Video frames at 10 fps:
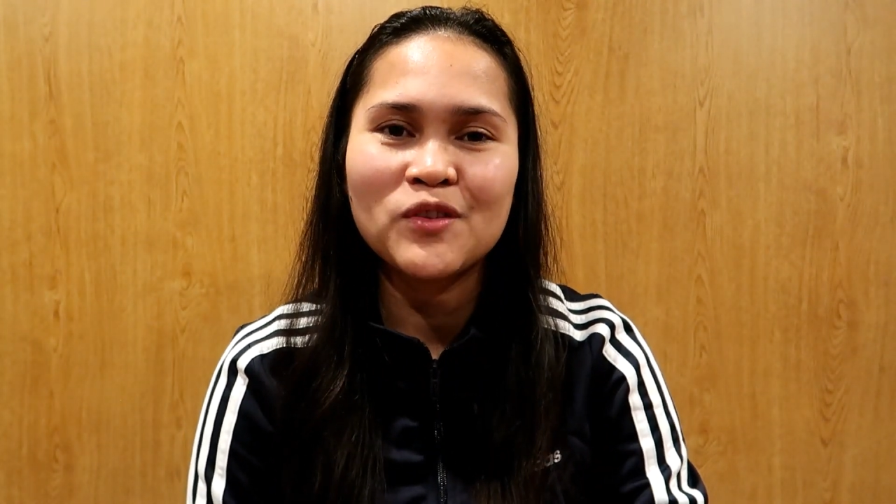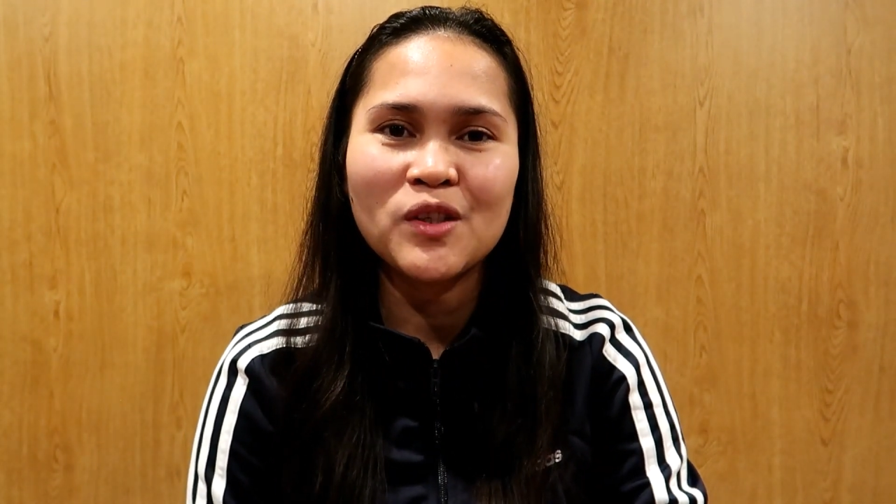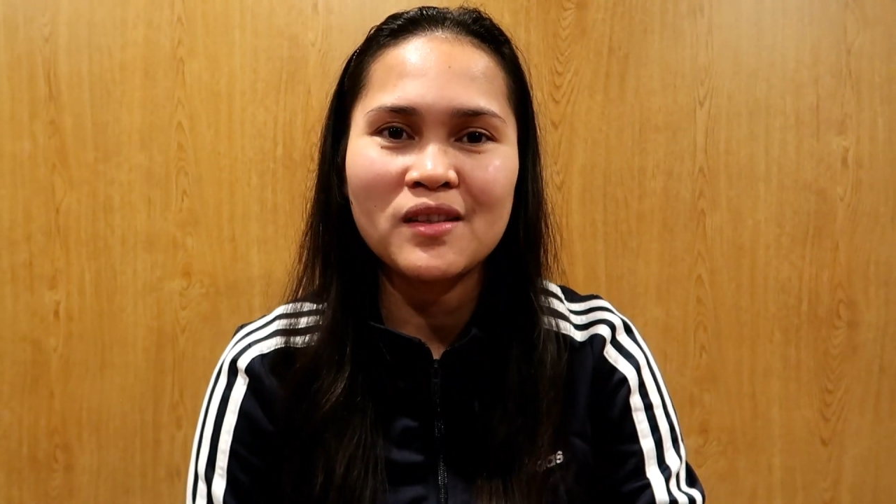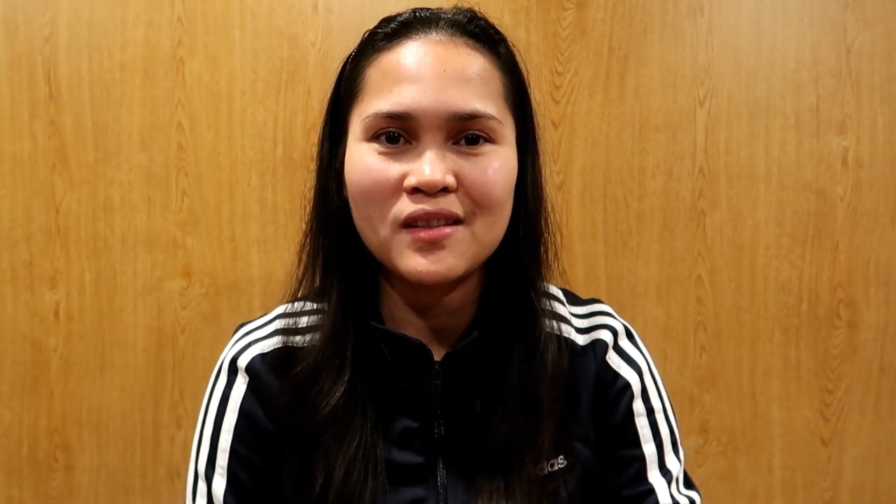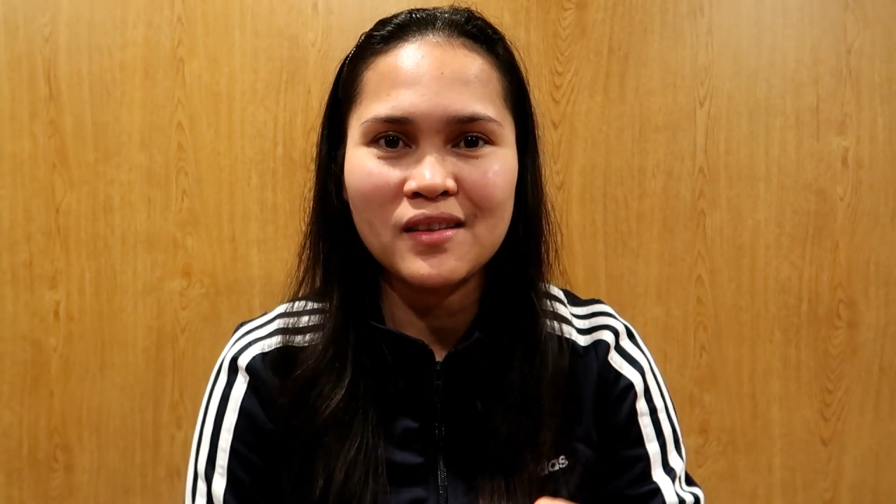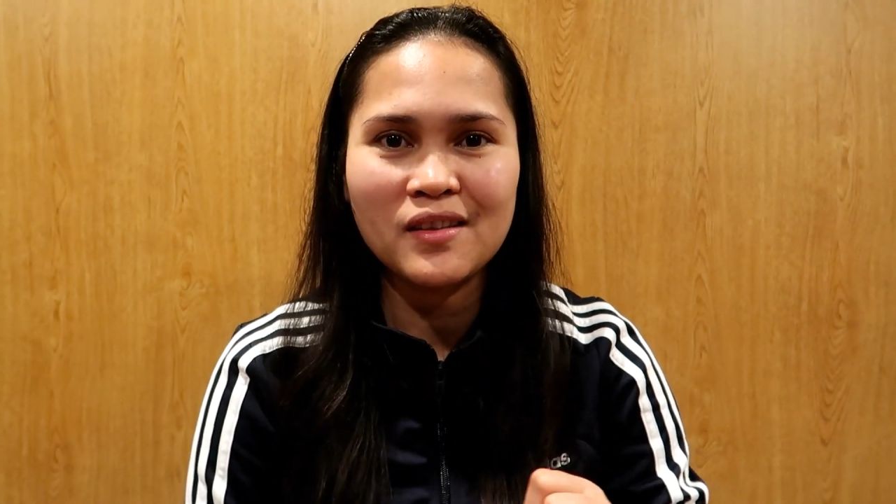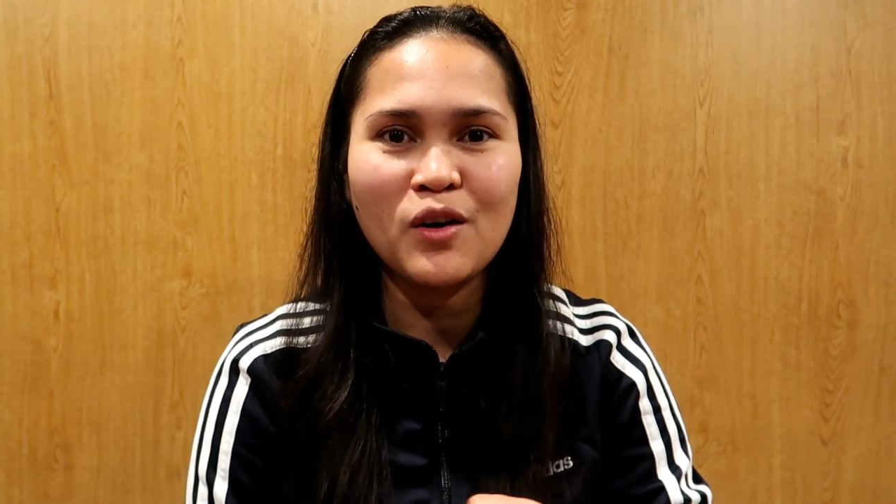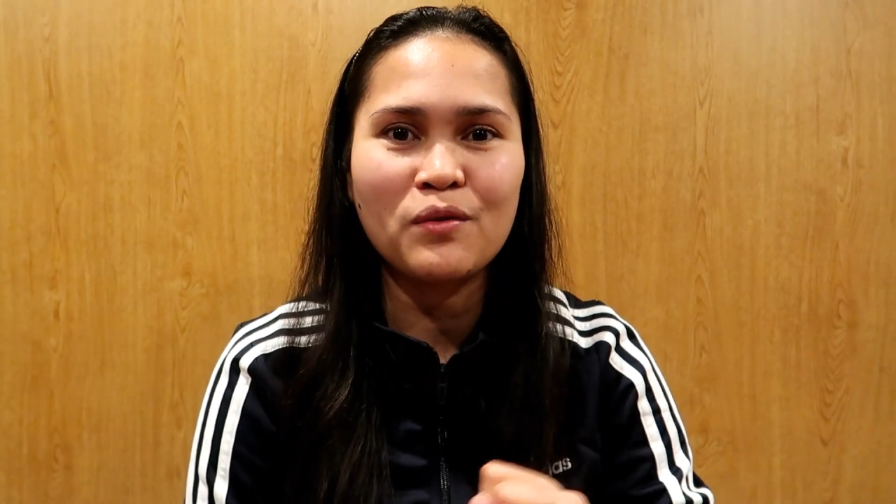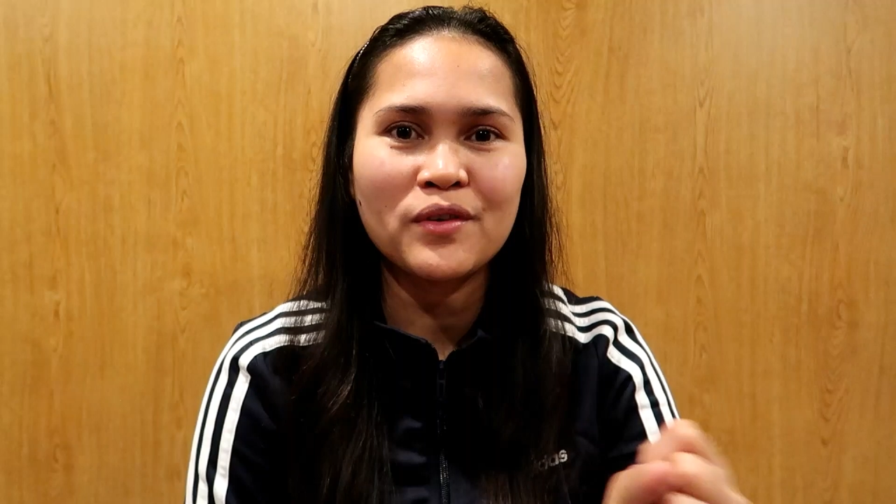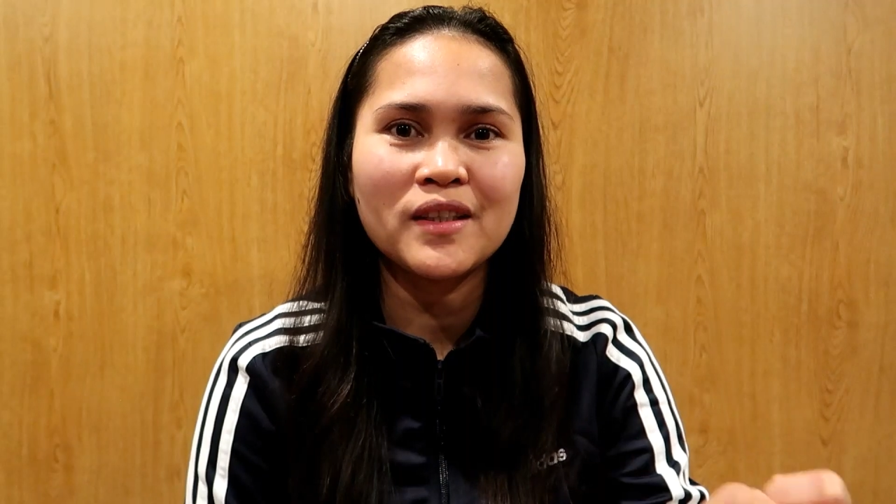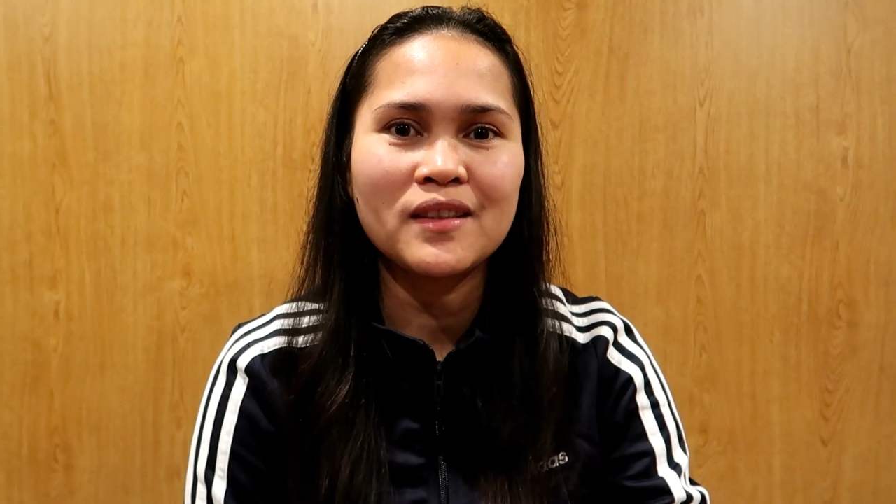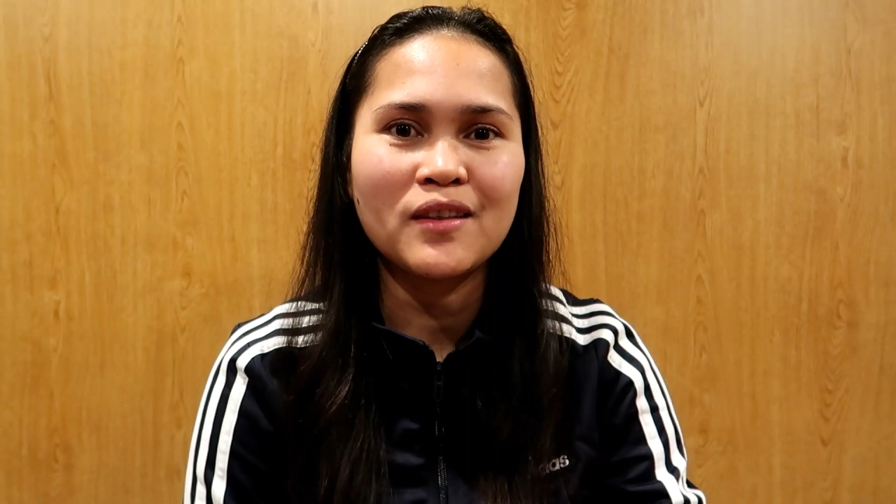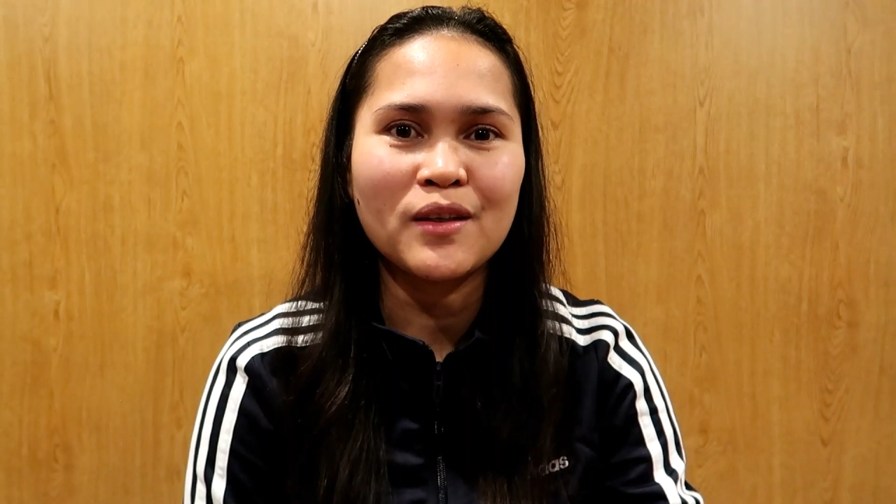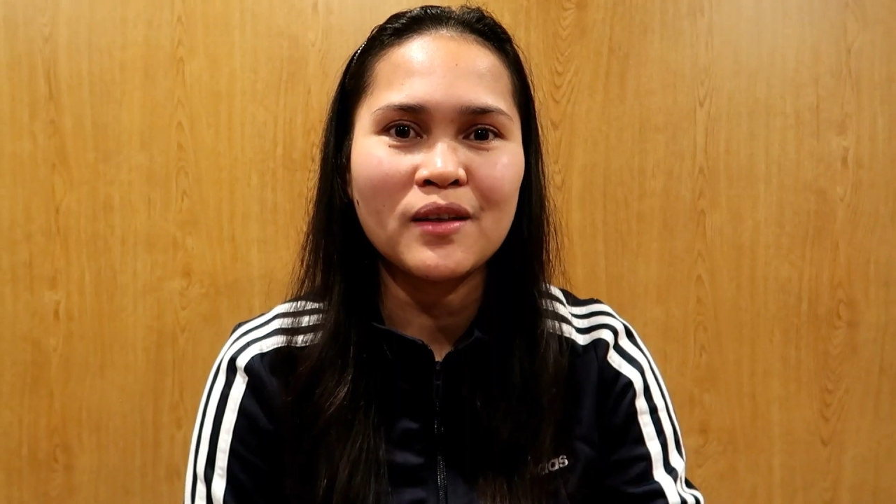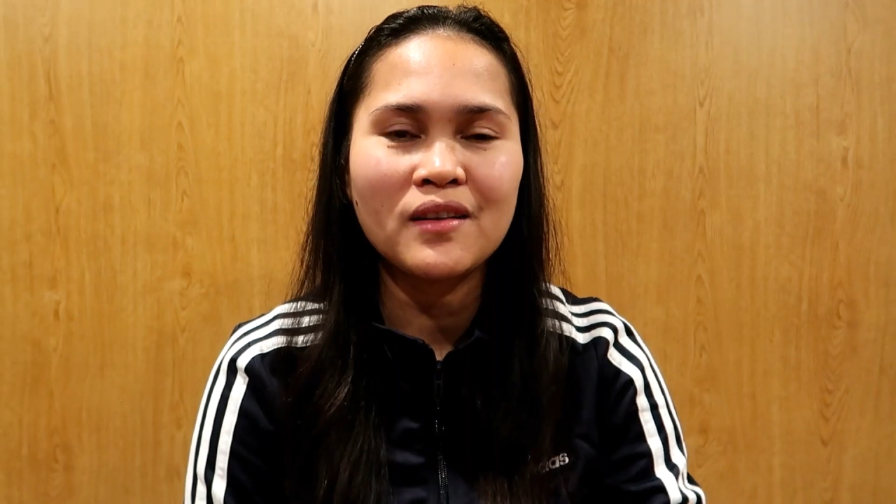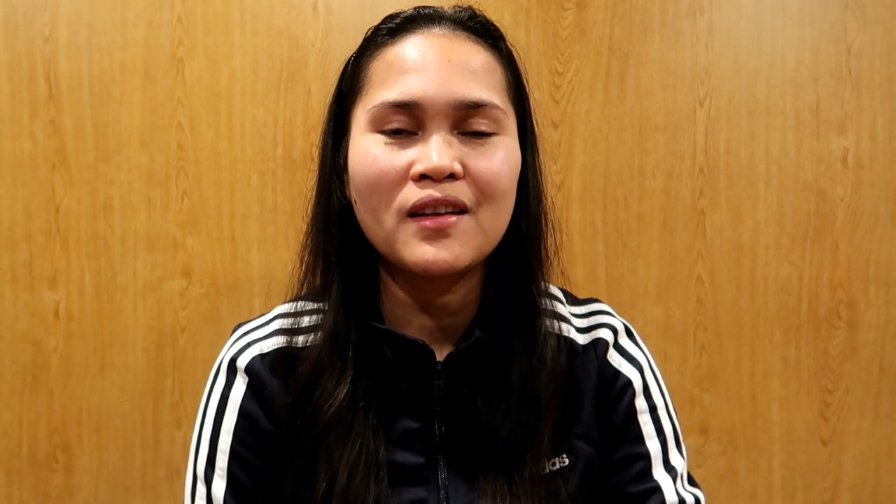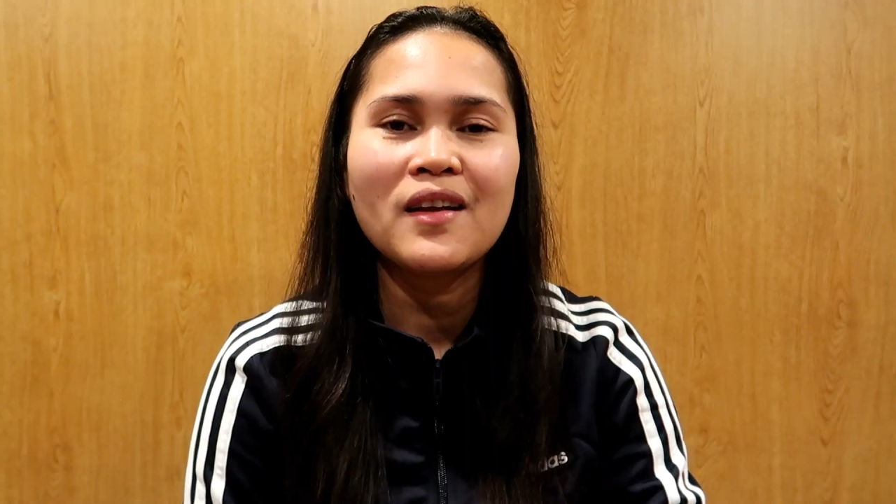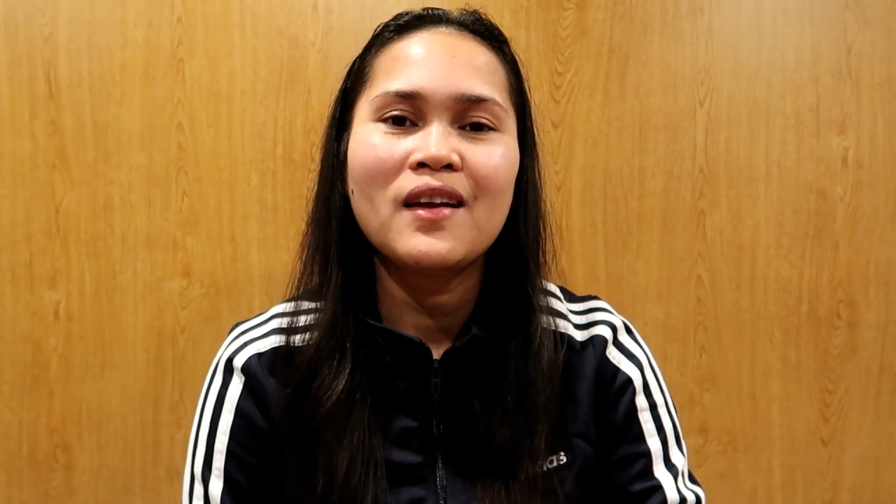Just go for it, girl.